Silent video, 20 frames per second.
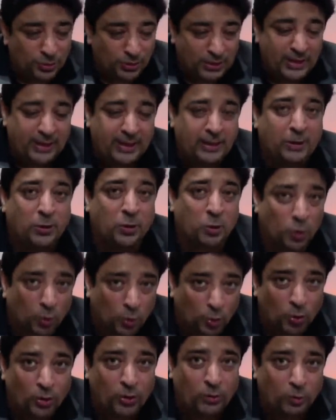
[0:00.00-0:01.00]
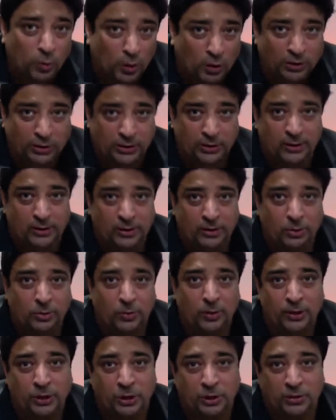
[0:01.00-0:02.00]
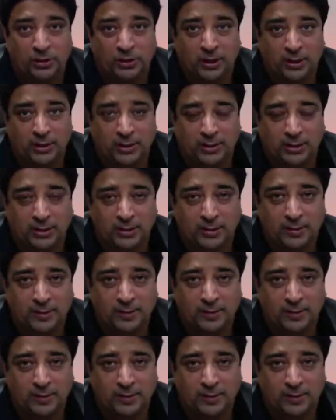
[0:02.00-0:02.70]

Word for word: need cold water to quench your thirst.